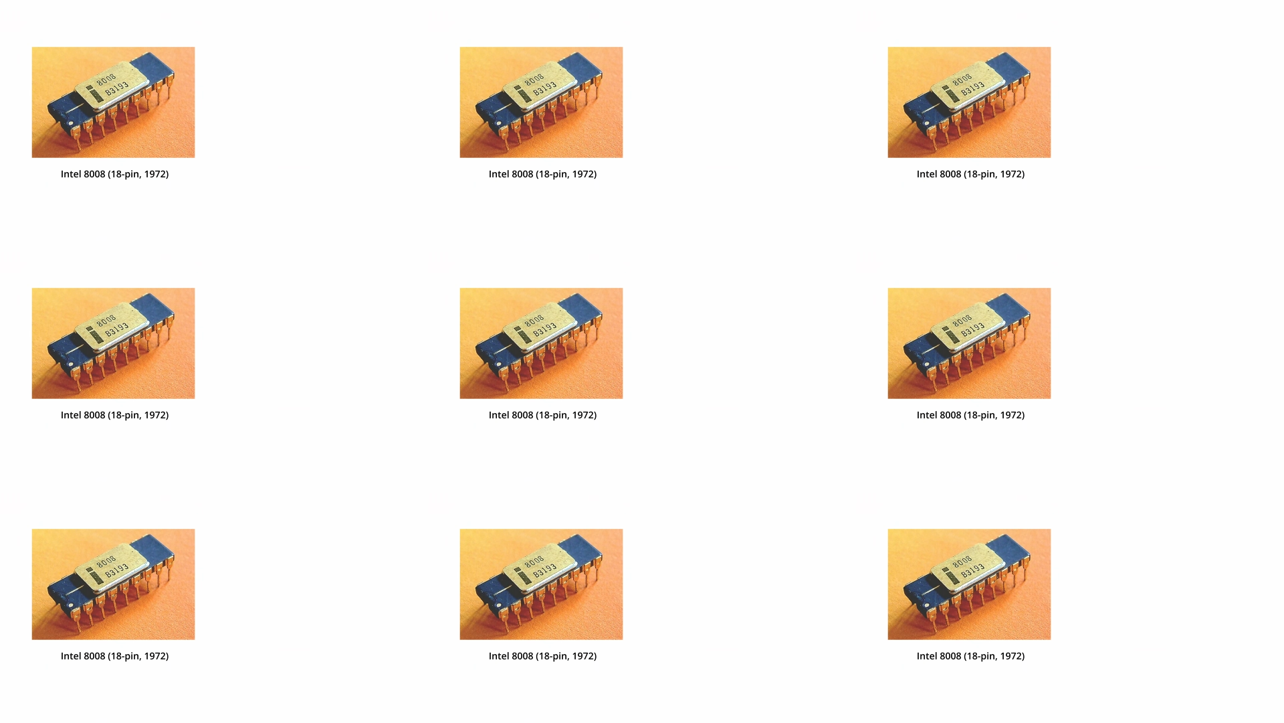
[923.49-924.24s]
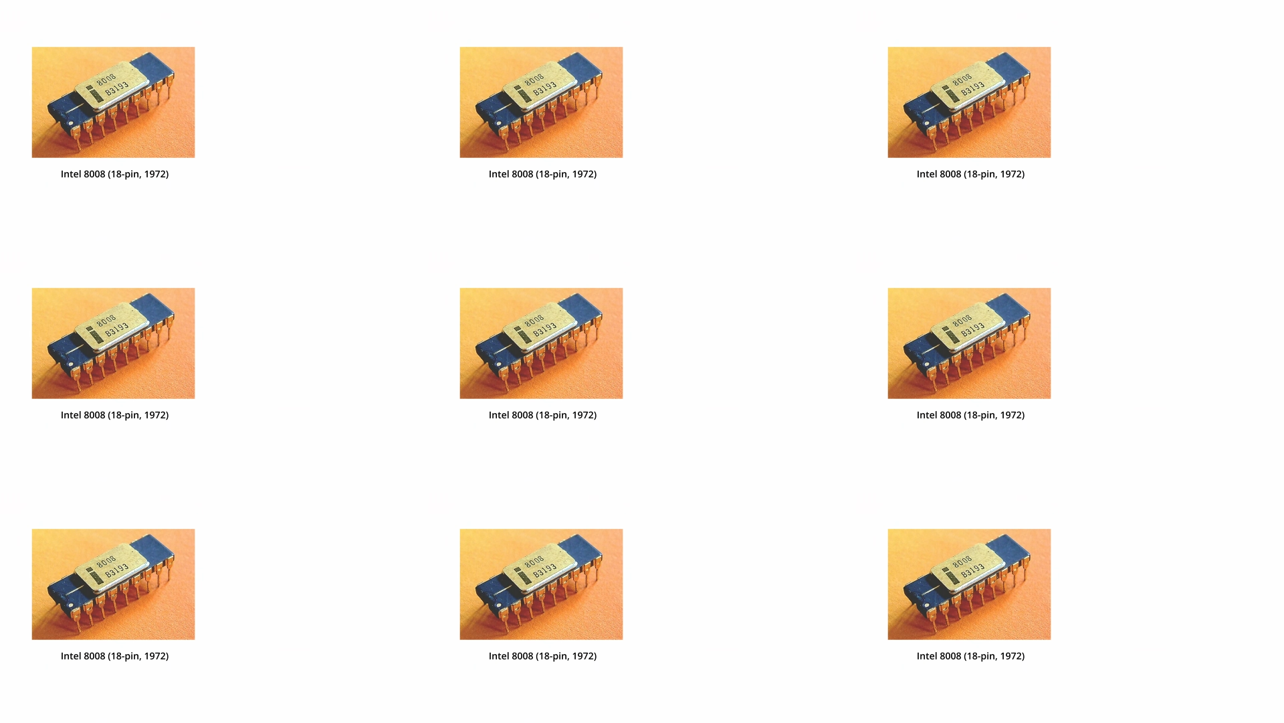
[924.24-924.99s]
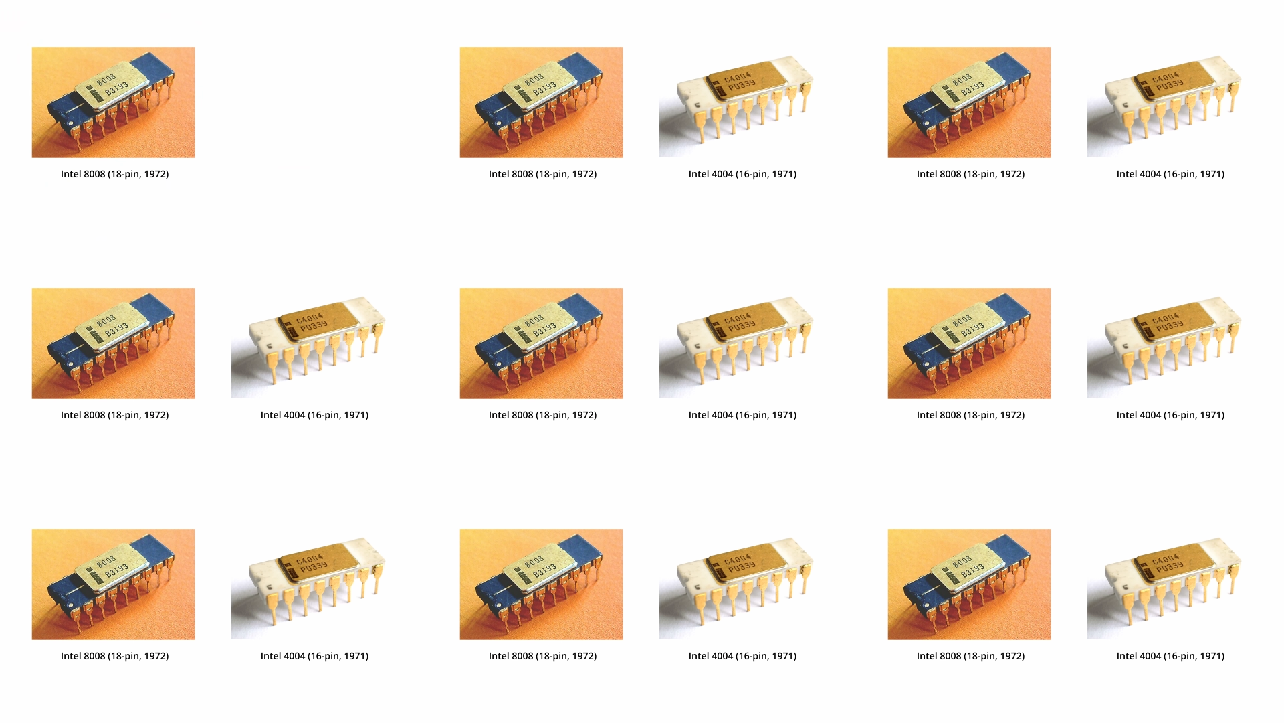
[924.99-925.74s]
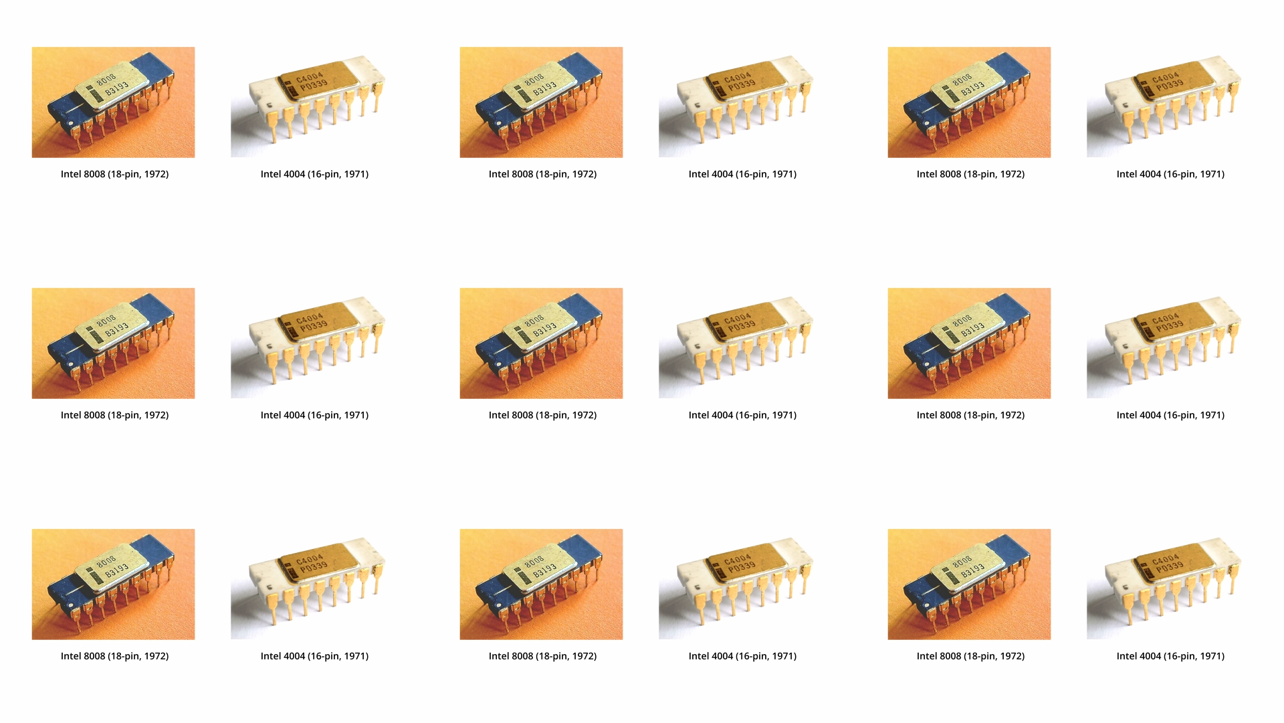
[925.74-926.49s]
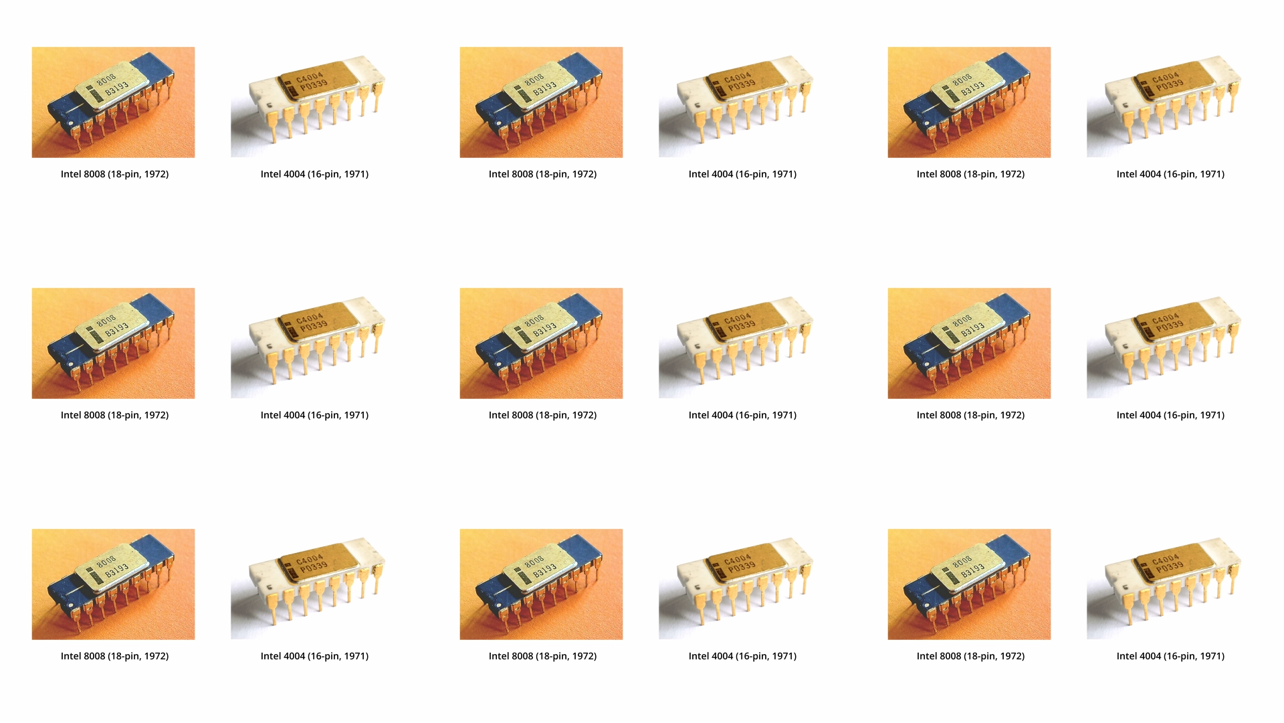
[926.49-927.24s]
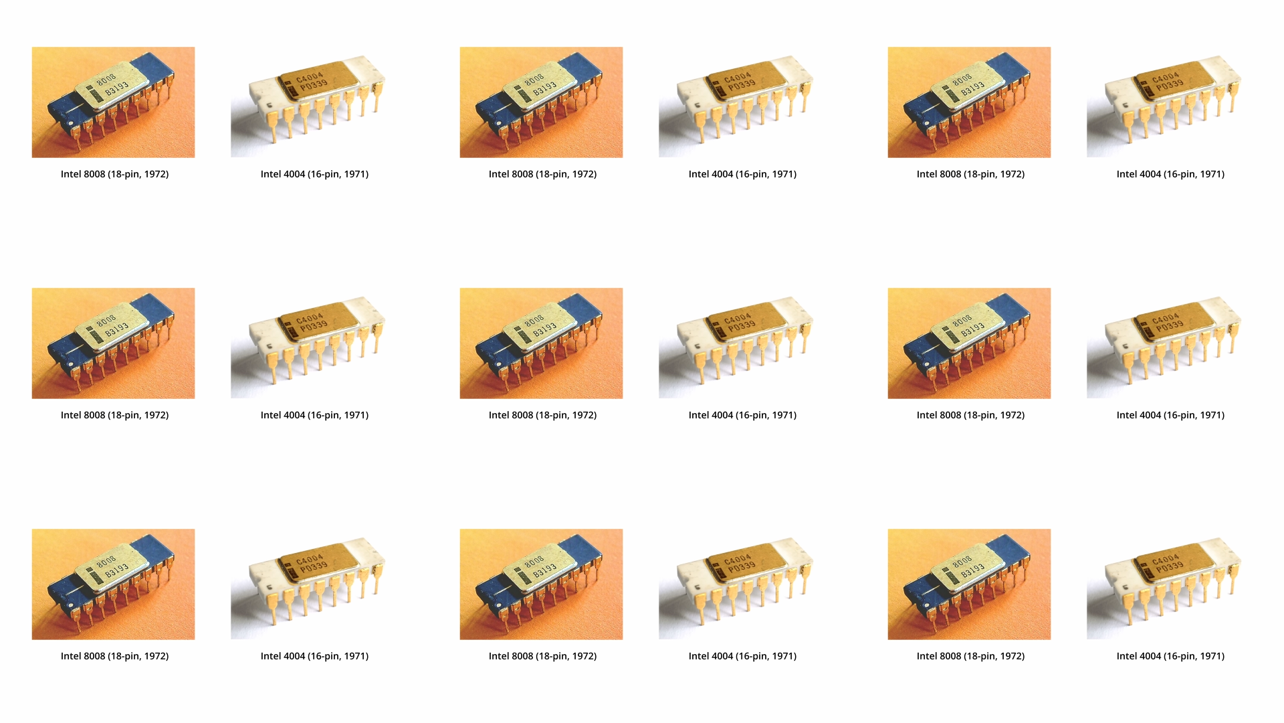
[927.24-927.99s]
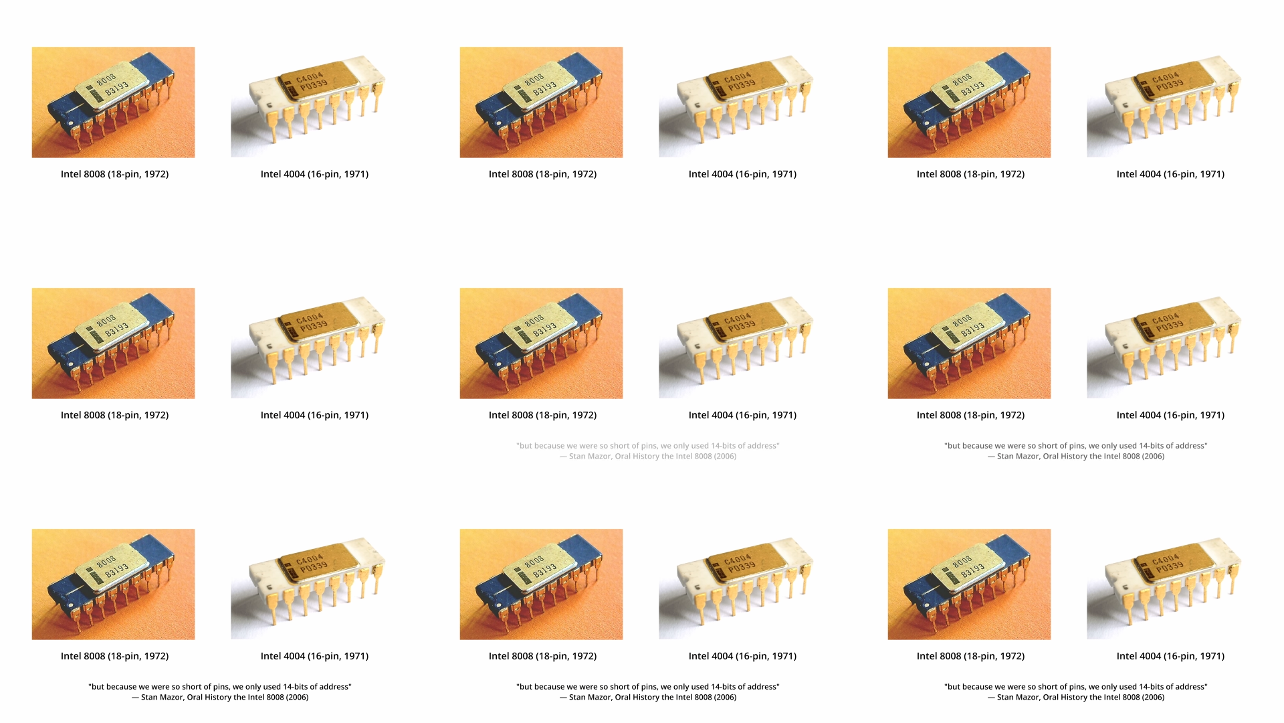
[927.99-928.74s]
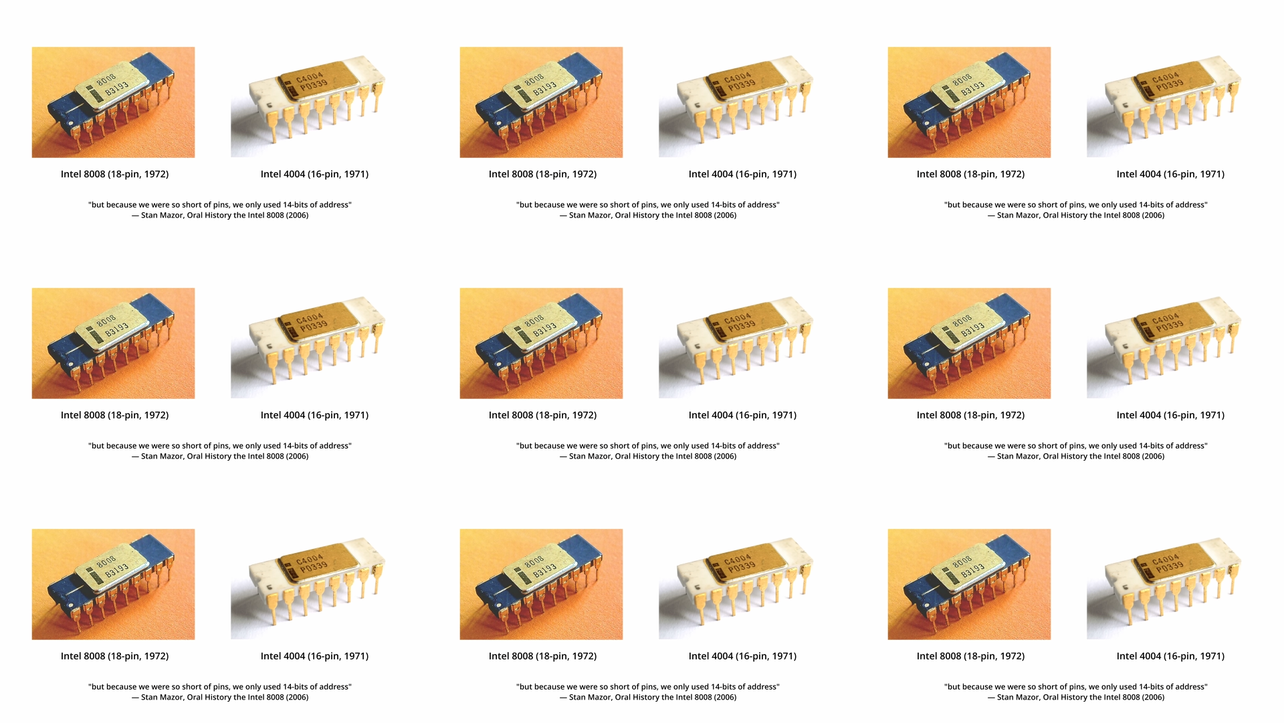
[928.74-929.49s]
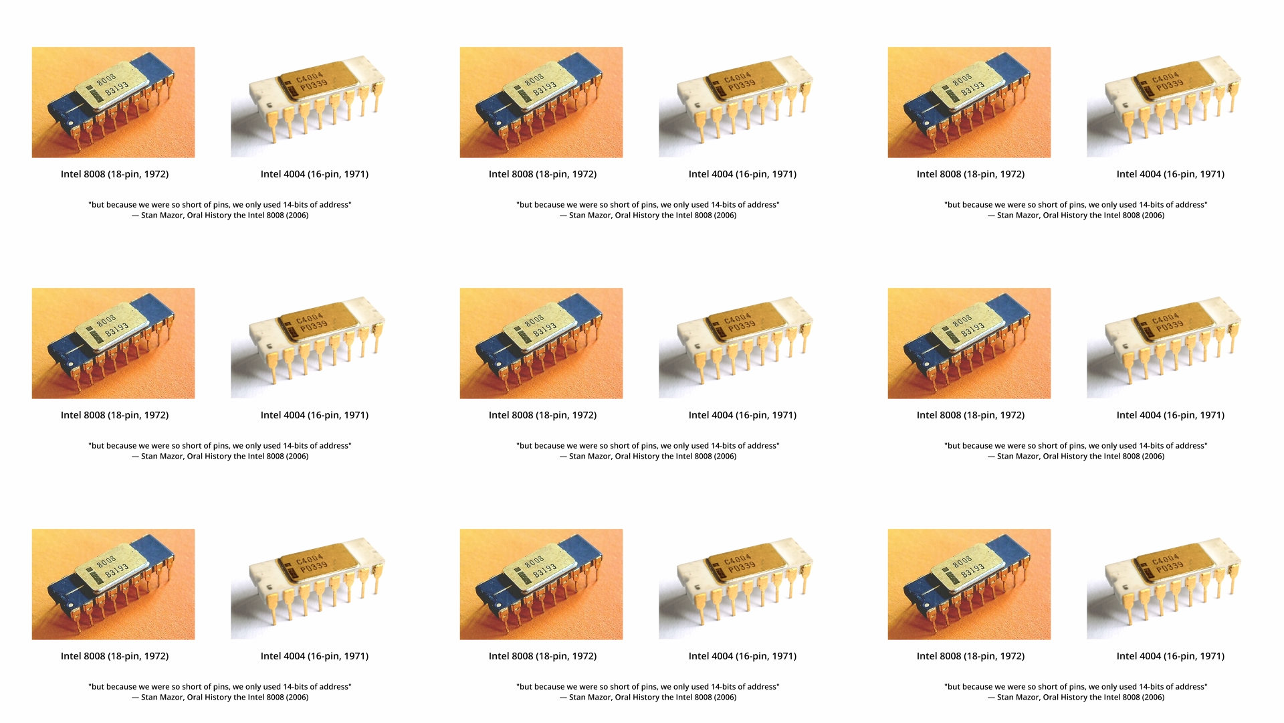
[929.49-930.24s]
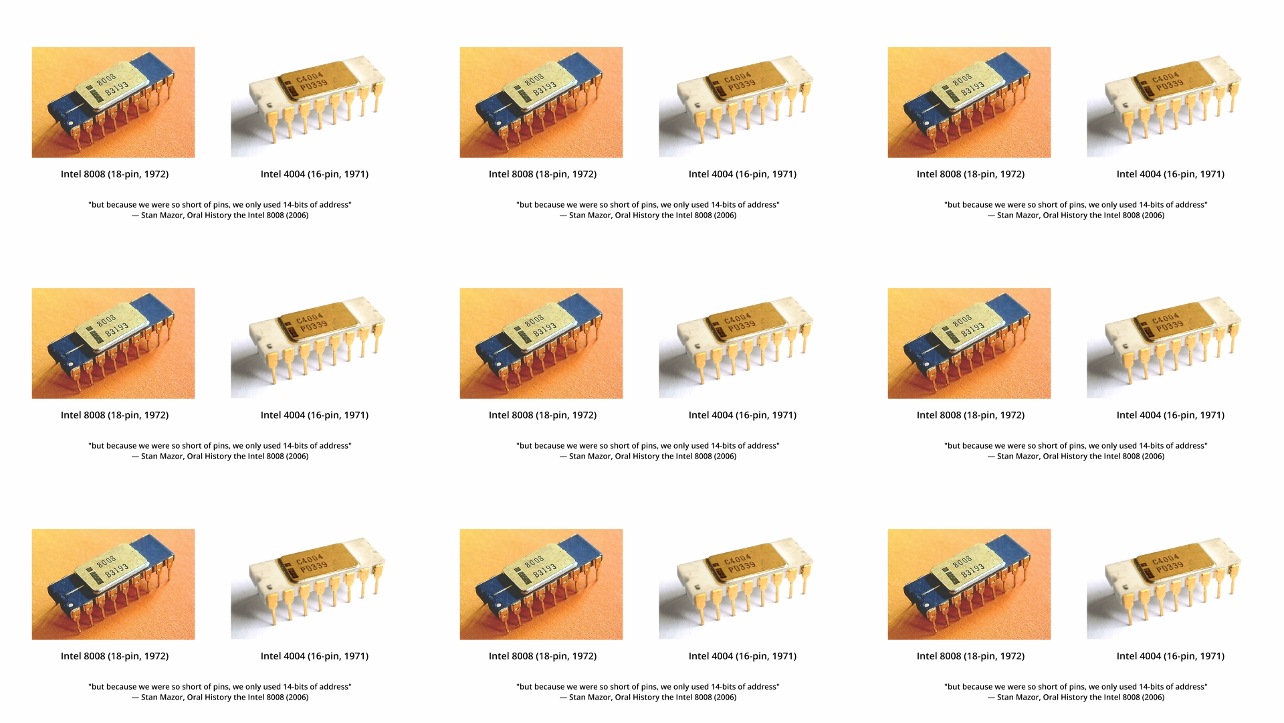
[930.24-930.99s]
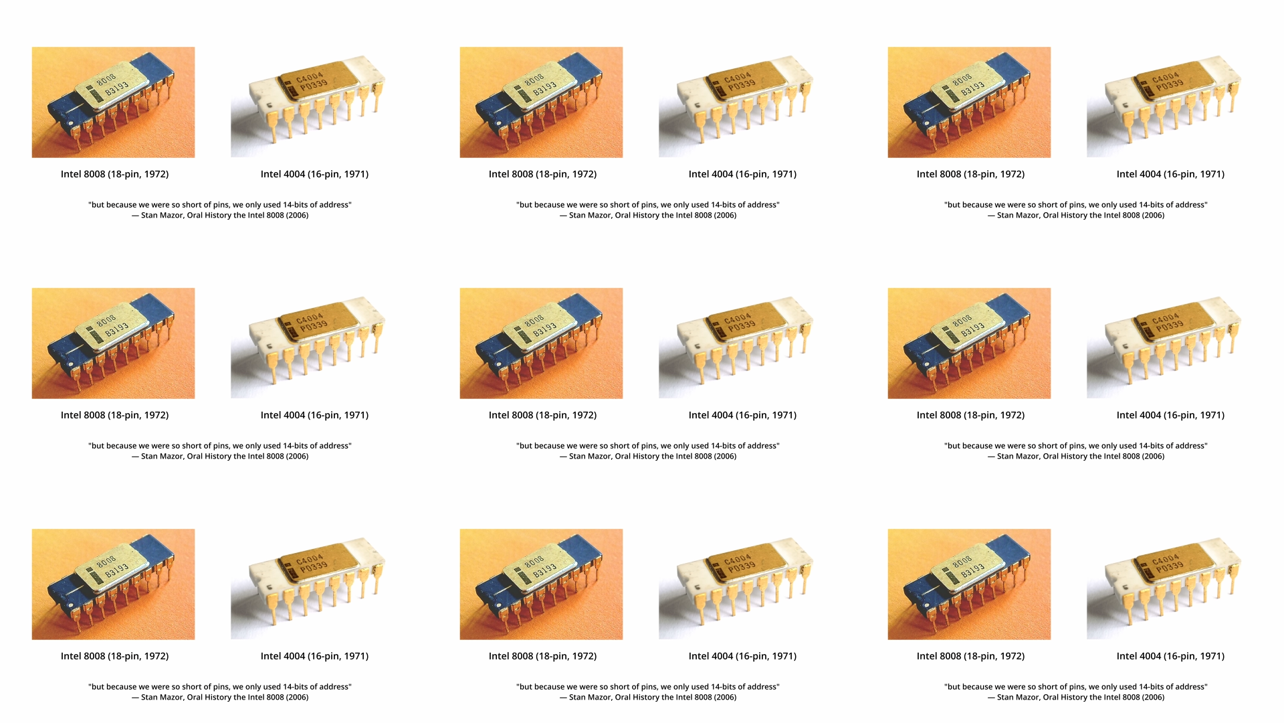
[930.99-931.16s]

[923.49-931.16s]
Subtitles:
[unreadable: no face in view]